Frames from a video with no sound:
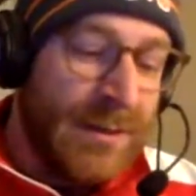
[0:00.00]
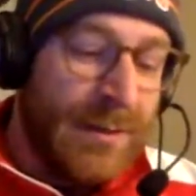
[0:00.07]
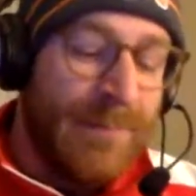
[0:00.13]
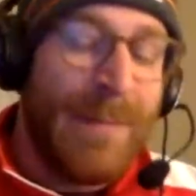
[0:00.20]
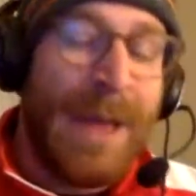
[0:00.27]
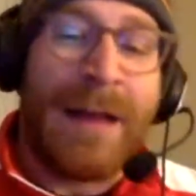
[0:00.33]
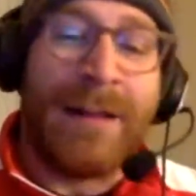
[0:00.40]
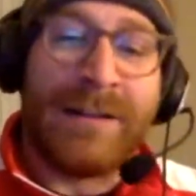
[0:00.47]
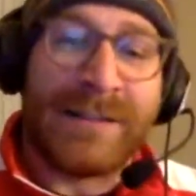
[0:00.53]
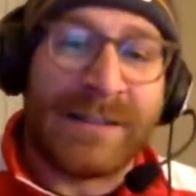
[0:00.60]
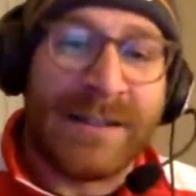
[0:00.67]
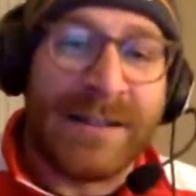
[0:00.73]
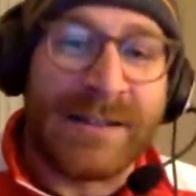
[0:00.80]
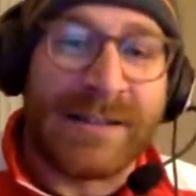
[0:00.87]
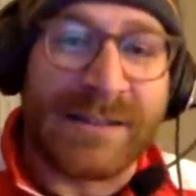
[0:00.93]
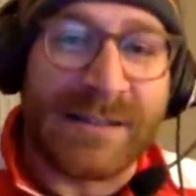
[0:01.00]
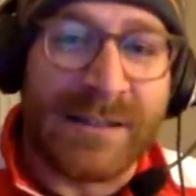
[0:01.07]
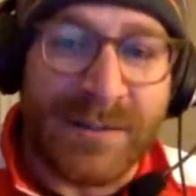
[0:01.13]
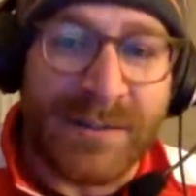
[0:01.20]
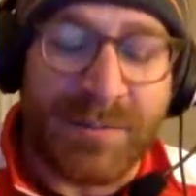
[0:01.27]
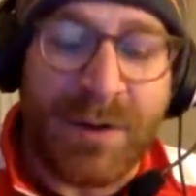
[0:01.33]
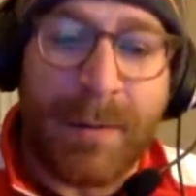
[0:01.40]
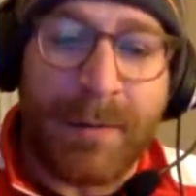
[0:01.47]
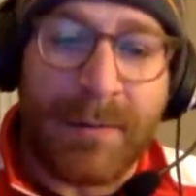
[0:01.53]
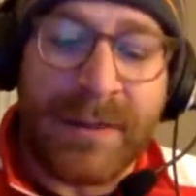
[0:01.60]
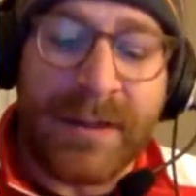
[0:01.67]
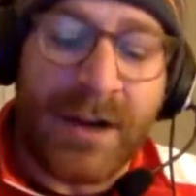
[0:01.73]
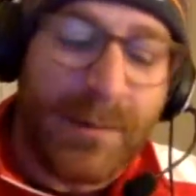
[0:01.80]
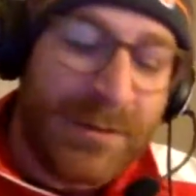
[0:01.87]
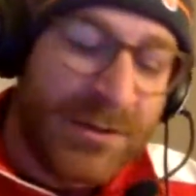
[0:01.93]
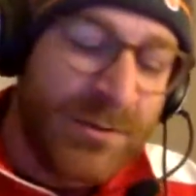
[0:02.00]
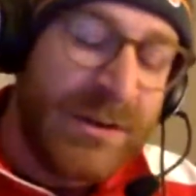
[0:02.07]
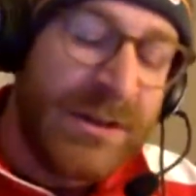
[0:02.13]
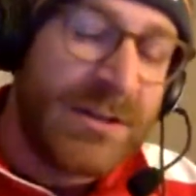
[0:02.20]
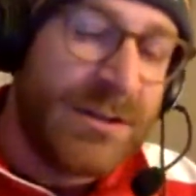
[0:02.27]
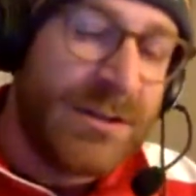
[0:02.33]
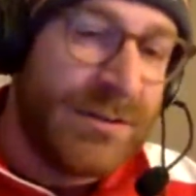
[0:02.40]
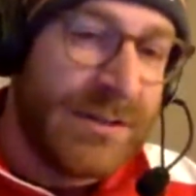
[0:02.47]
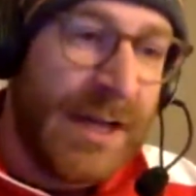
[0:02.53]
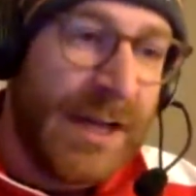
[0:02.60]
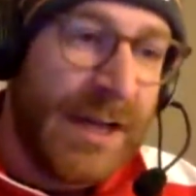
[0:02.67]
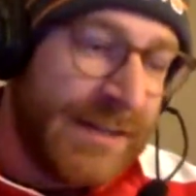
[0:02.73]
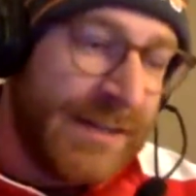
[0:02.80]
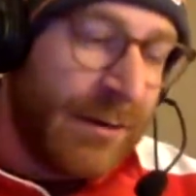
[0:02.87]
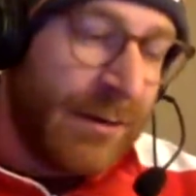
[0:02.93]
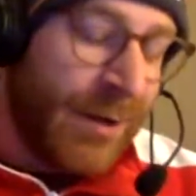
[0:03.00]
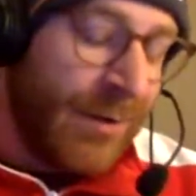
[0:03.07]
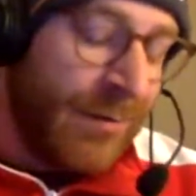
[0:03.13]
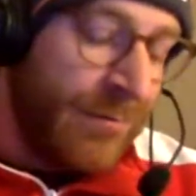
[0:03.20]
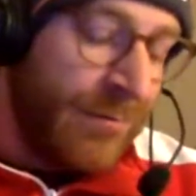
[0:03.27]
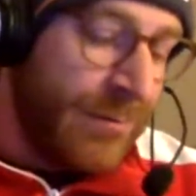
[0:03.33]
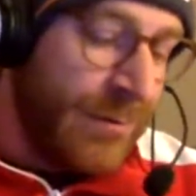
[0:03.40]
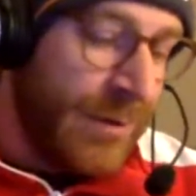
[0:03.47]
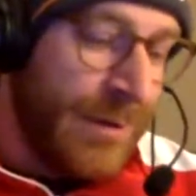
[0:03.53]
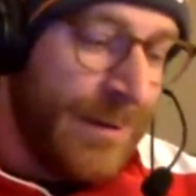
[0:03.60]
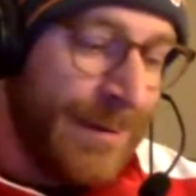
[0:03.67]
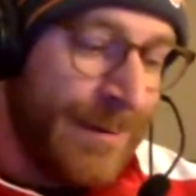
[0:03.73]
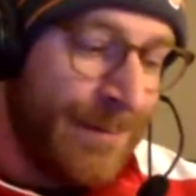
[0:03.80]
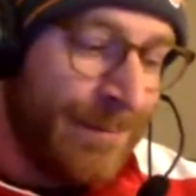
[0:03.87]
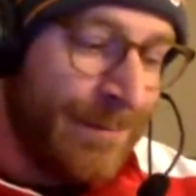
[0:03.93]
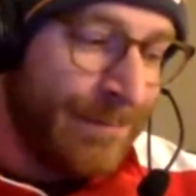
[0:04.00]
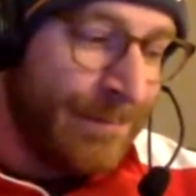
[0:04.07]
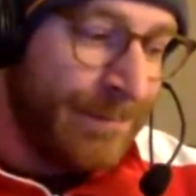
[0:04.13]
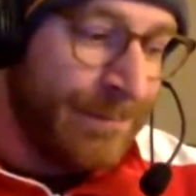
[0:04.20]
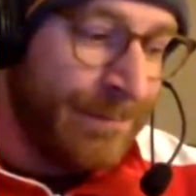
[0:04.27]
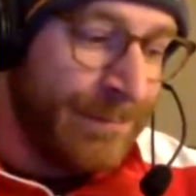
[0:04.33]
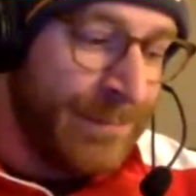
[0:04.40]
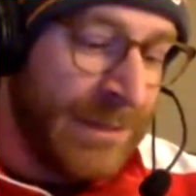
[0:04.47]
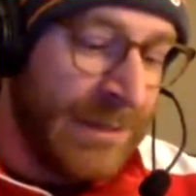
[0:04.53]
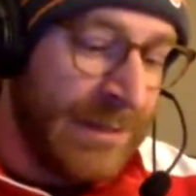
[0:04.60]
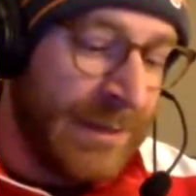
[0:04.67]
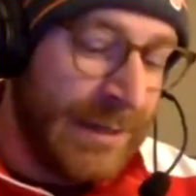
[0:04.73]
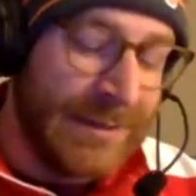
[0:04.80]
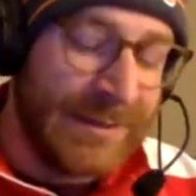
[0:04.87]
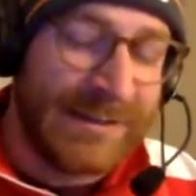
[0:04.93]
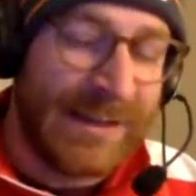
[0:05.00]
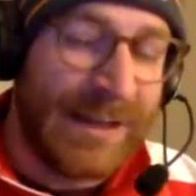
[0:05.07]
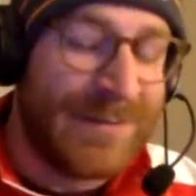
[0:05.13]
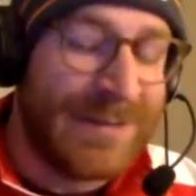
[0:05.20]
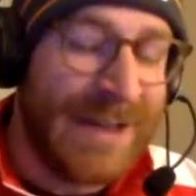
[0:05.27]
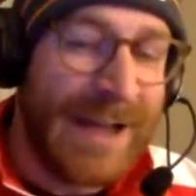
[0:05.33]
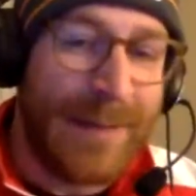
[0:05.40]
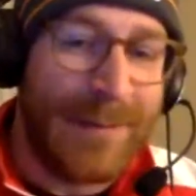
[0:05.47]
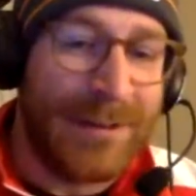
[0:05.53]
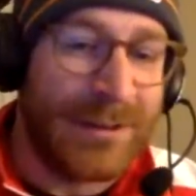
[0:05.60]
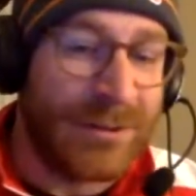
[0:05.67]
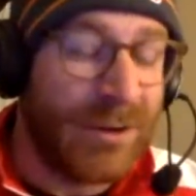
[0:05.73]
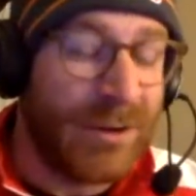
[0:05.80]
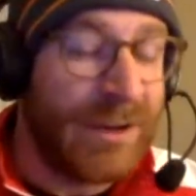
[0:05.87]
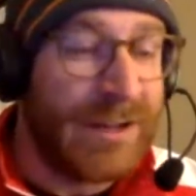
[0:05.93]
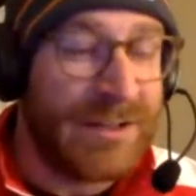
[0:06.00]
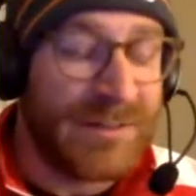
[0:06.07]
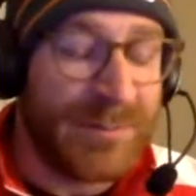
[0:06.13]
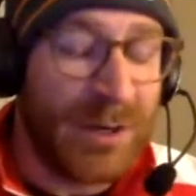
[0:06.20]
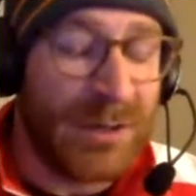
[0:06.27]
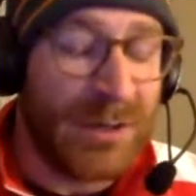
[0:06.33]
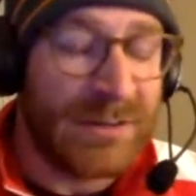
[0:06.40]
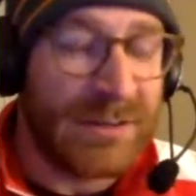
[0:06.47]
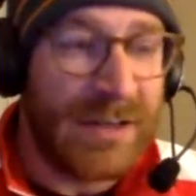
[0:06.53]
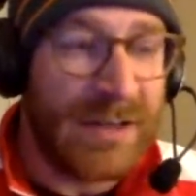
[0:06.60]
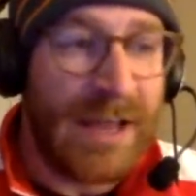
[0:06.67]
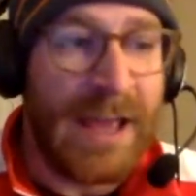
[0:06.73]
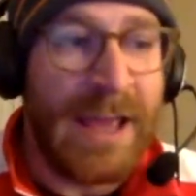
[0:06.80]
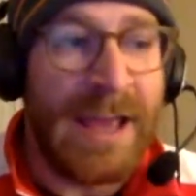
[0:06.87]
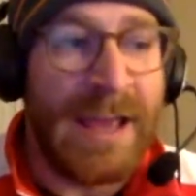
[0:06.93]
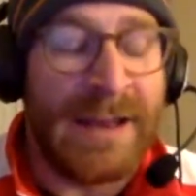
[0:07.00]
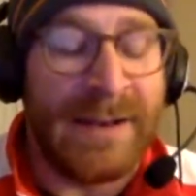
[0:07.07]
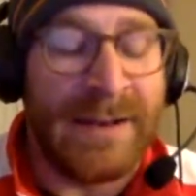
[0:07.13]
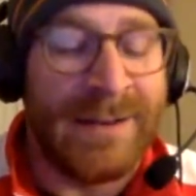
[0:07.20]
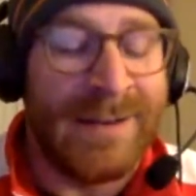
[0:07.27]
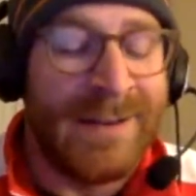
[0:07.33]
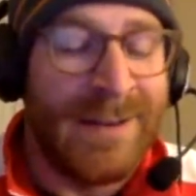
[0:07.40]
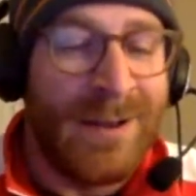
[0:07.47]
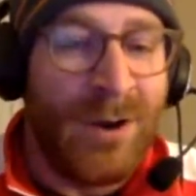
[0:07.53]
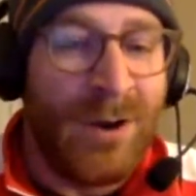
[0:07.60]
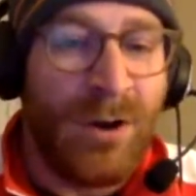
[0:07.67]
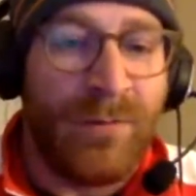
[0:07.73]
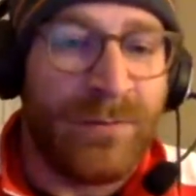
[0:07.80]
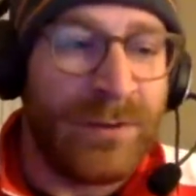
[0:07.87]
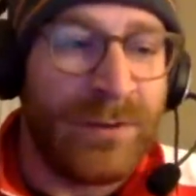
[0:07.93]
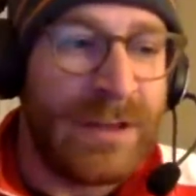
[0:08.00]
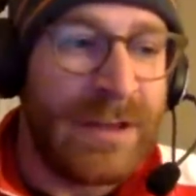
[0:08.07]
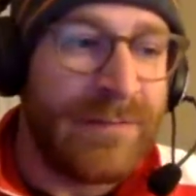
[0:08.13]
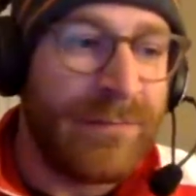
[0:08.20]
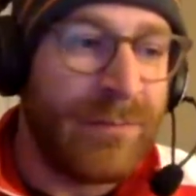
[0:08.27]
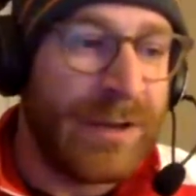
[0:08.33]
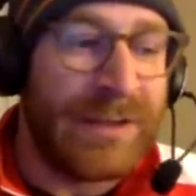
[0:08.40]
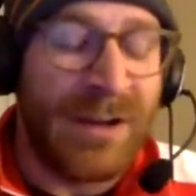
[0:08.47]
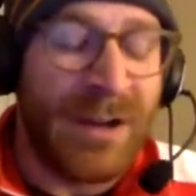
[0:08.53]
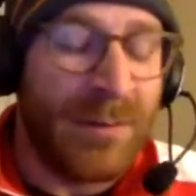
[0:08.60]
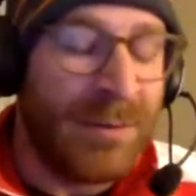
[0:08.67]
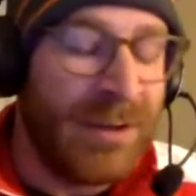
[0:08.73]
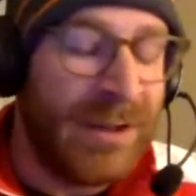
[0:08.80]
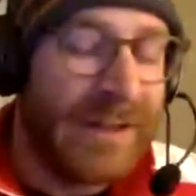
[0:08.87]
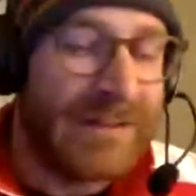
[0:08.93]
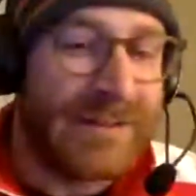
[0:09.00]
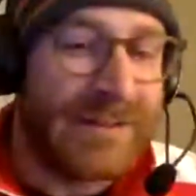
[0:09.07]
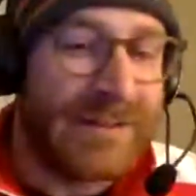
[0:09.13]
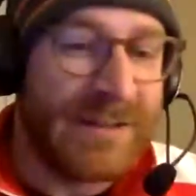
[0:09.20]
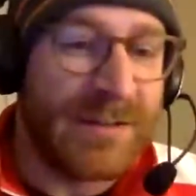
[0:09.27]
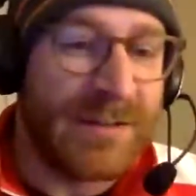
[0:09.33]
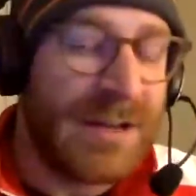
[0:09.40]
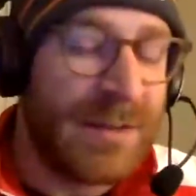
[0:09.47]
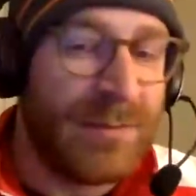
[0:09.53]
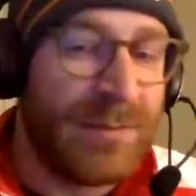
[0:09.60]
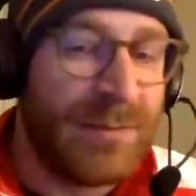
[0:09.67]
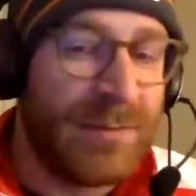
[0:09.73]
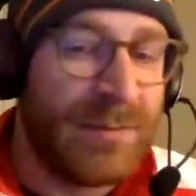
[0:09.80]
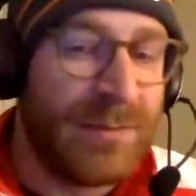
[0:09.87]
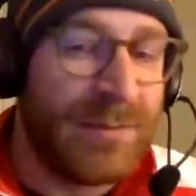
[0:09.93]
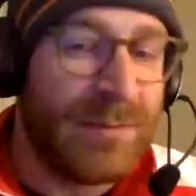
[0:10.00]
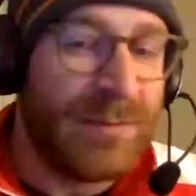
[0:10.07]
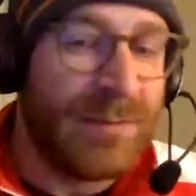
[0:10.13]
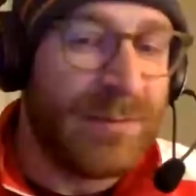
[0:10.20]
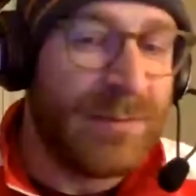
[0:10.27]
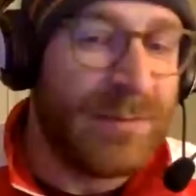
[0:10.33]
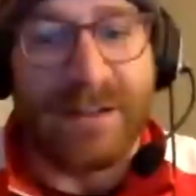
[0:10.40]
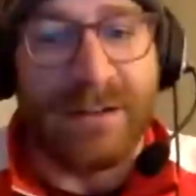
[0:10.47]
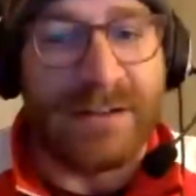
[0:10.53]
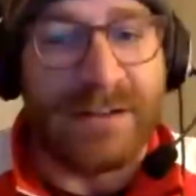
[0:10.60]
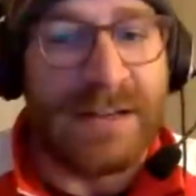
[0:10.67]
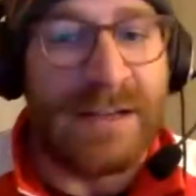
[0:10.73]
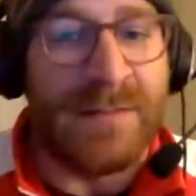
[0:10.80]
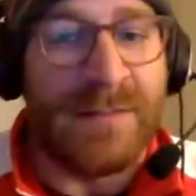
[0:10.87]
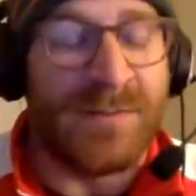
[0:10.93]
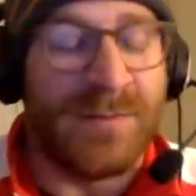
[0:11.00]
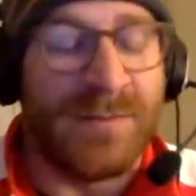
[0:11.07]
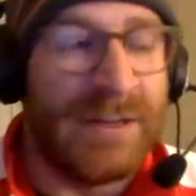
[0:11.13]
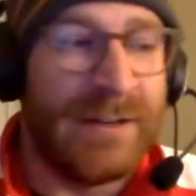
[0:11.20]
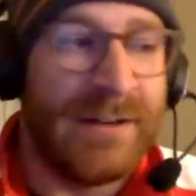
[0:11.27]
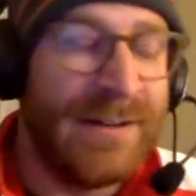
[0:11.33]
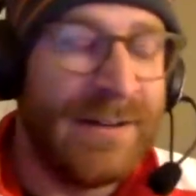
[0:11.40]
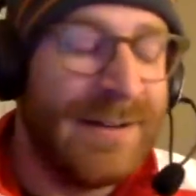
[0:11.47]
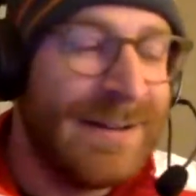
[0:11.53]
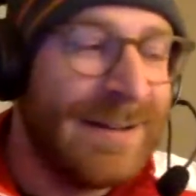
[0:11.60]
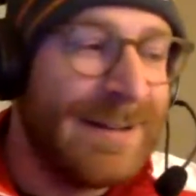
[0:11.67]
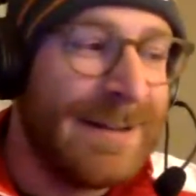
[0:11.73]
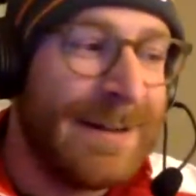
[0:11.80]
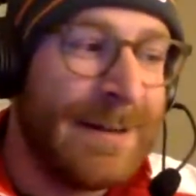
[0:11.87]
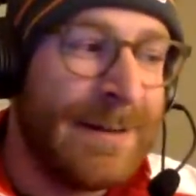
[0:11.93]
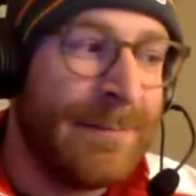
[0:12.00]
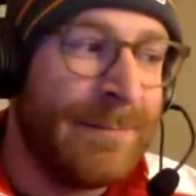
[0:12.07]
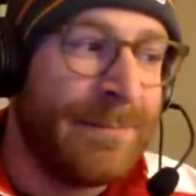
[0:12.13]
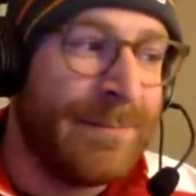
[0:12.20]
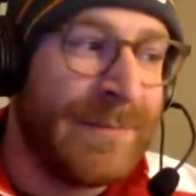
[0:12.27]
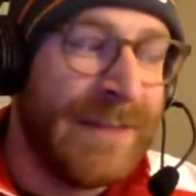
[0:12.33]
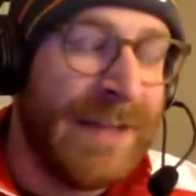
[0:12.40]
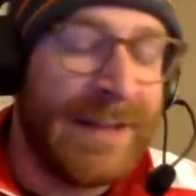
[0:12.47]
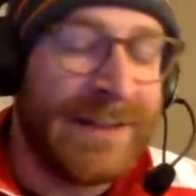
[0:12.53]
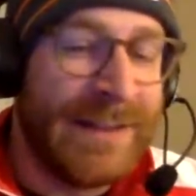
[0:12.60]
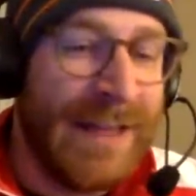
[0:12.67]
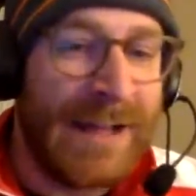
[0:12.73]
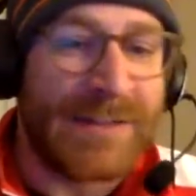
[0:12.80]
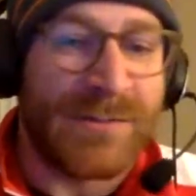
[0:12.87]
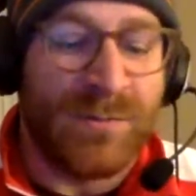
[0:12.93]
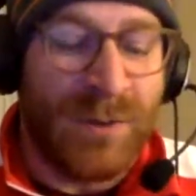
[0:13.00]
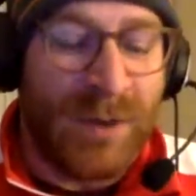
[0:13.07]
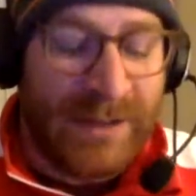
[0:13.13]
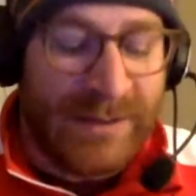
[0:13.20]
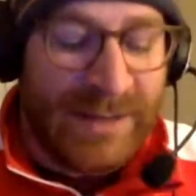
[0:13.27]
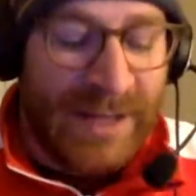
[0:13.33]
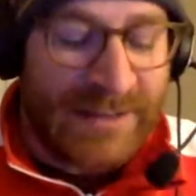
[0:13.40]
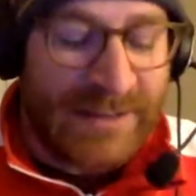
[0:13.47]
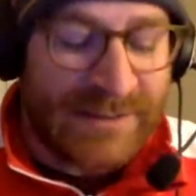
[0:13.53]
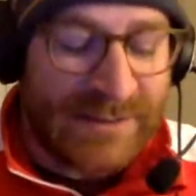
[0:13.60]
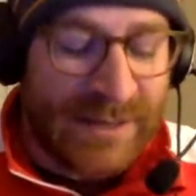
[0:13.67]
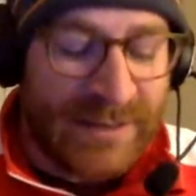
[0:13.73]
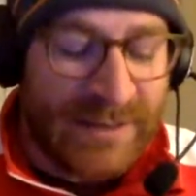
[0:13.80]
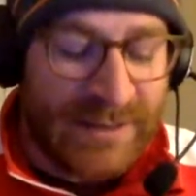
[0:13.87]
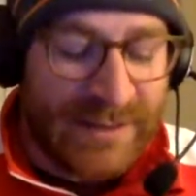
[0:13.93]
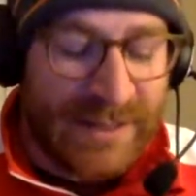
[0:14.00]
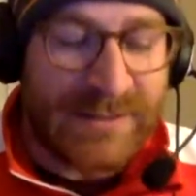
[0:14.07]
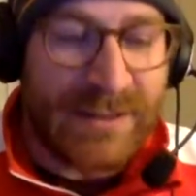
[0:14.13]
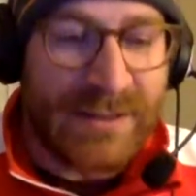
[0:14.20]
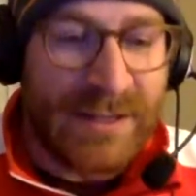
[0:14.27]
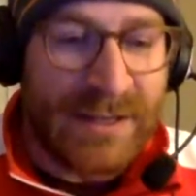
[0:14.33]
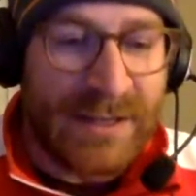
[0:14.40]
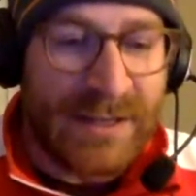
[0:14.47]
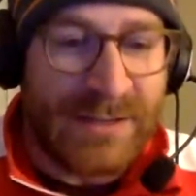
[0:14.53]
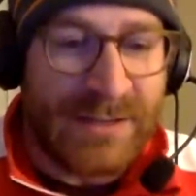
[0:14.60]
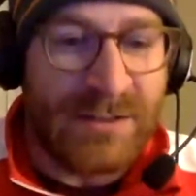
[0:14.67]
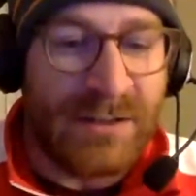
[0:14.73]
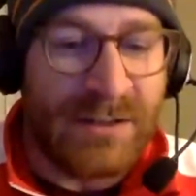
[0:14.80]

malice that's probably there between the two sides? I don't know. But at the same time, he looked great against Spurs, and hopefully, if we continue to play that system, he can play just as well against other teams. But that's why. I think that's the thing is